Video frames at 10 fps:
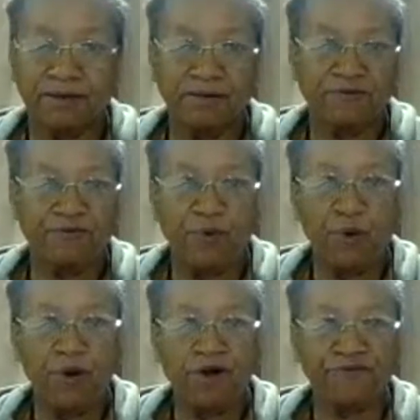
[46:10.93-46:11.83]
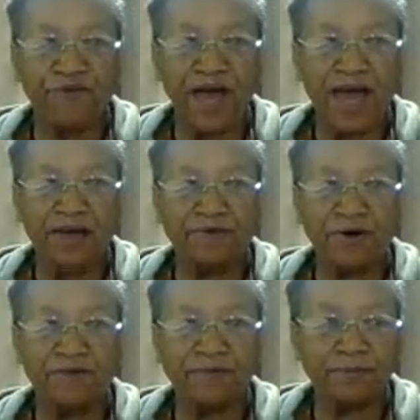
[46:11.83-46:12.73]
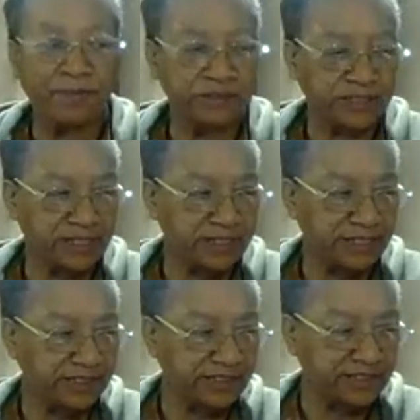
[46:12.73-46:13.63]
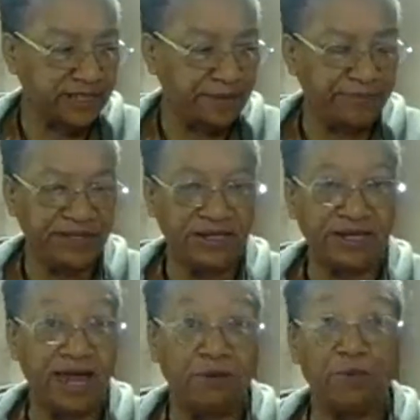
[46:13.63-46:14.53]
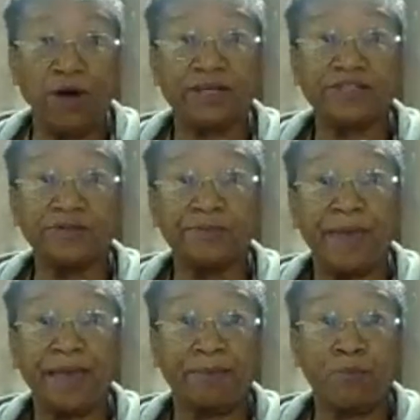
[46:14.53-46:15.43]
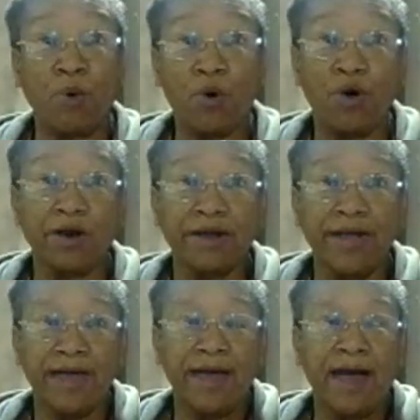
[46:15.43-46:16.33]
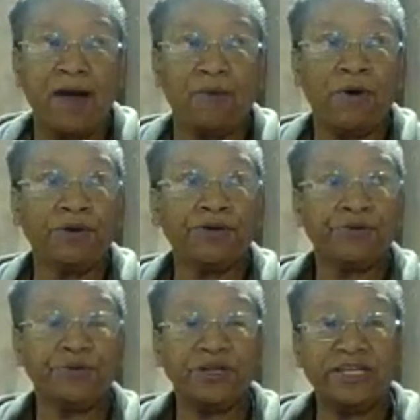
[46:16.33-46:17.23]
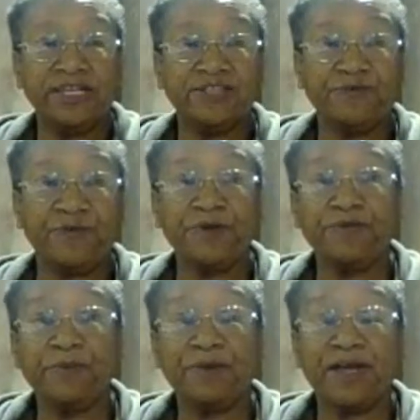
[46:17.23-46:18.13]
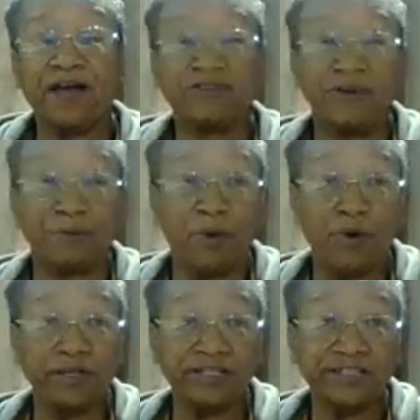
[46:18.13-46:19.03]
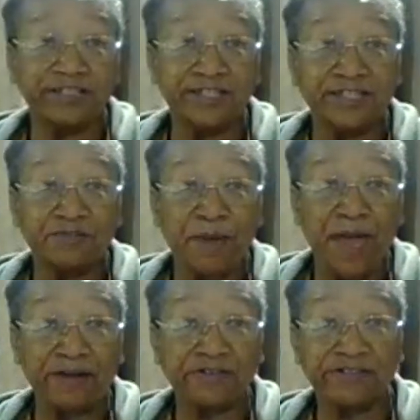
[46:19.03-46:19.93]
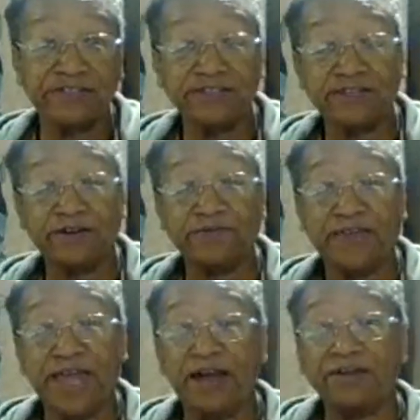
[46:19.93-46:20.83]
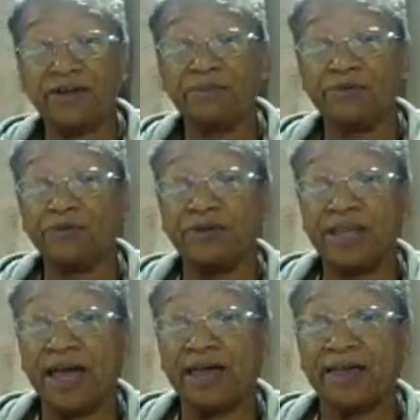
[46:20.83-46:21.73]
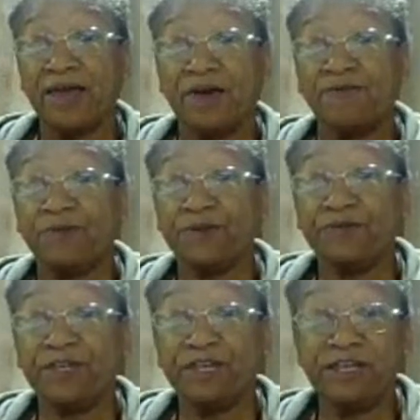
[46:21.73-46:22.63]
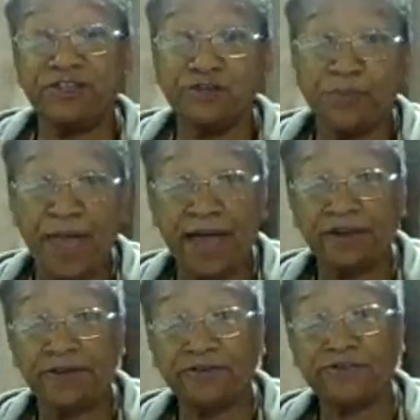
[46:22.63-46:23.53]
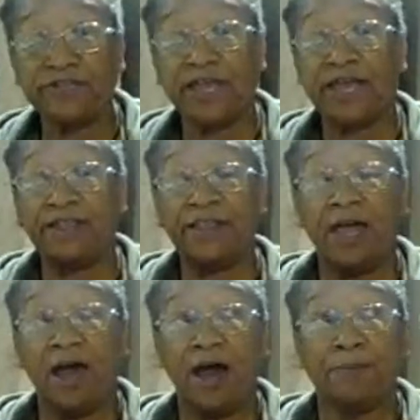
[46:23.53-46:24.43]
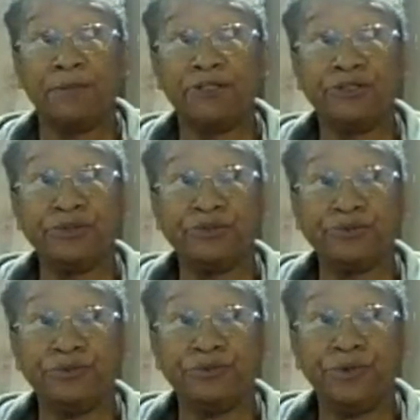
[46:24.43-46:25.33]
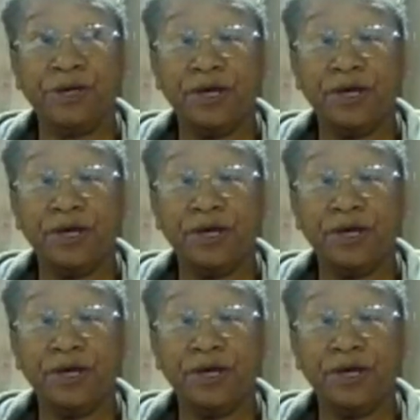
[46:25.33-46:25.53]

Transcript: 4 or 5 of them are done or something, and I wanted to make more. I want to do at least 50 because I'm going into these patterns and stuff now, and I'm doing like 50 each patterns, and I'm gonna do